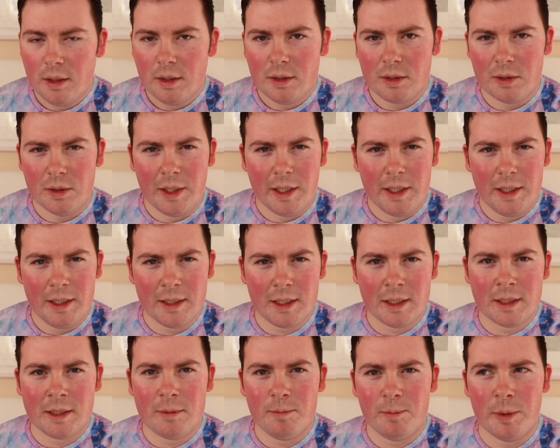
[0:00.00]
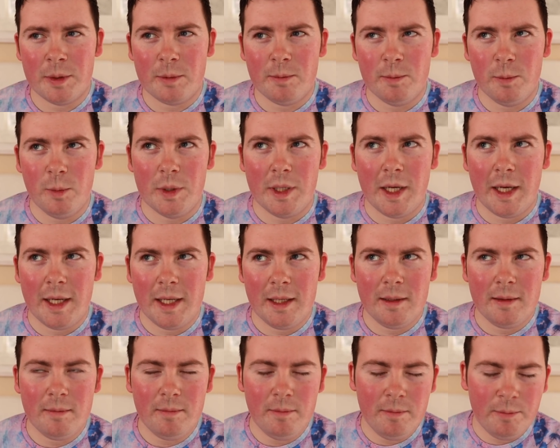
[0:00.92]
So, yeah, but when
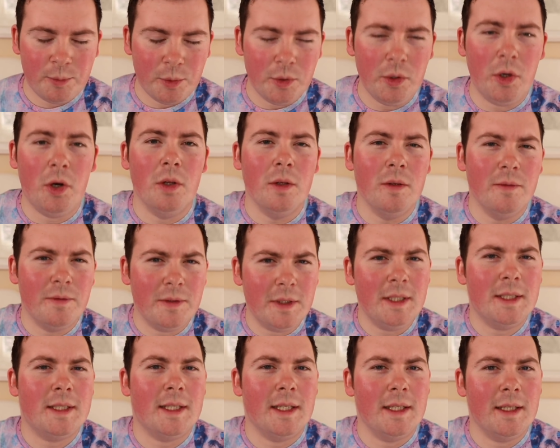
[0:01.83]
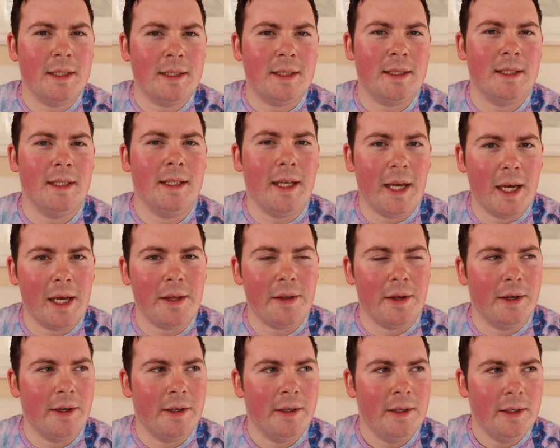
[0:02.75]
I put all of these things
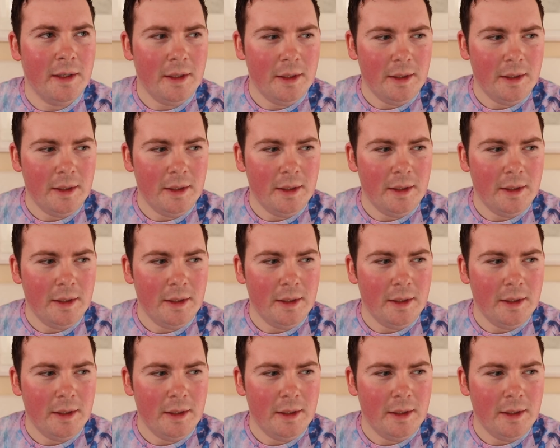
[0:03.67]
together,